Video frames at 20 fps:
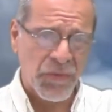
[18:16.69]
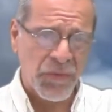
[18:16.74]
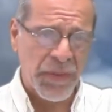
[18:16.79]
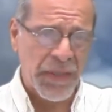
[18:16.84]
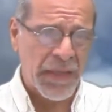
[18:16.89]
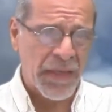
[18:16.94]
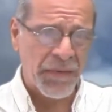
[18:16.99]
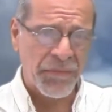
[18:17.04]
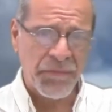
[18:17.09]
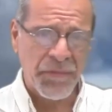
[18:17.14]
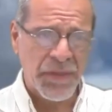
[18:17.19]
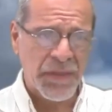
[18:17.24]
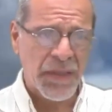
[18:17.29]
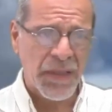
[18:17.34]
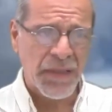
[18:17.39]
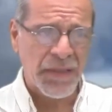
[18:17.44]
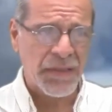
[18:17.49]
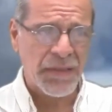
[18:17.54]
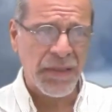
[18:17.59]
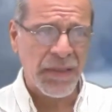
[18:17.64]
we haven't
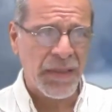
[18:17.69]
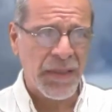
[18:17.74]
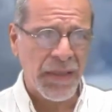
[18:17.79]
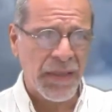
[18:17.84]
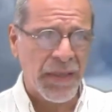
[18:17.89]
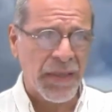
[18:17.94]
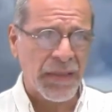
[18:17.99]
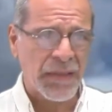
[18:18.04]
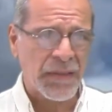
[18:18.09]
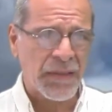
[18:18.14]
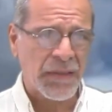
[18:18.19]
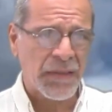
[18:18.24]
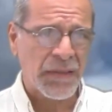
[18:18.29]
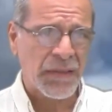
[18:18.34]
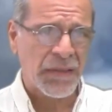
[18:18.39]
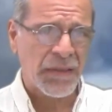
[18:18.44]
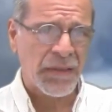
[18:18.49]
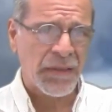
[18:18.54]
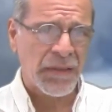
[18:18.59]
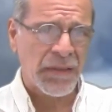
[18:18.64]
succeeded at
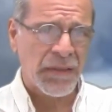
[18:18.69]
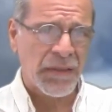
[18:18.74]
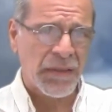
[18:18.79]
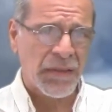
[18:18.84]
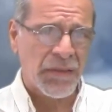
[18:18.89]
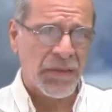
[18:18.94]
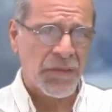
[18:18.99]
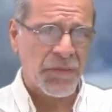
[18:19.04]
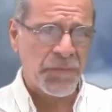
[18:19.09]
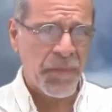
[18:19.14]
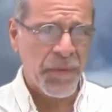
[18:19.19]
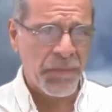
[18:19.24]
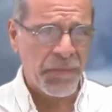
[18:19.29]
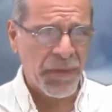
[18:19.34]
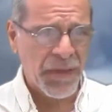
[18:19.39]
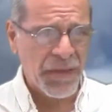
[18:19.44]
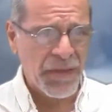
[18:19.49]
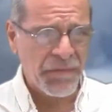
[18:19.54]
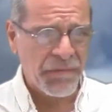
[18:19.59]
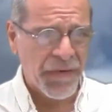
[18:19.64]
because
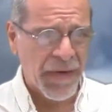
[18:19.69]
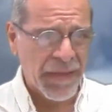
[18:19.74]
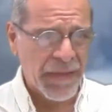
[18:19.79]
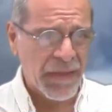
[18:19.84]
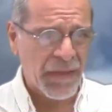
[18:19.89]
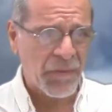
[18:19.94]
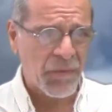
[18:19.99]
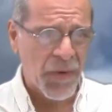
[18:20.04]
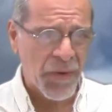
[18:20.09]
people are divided.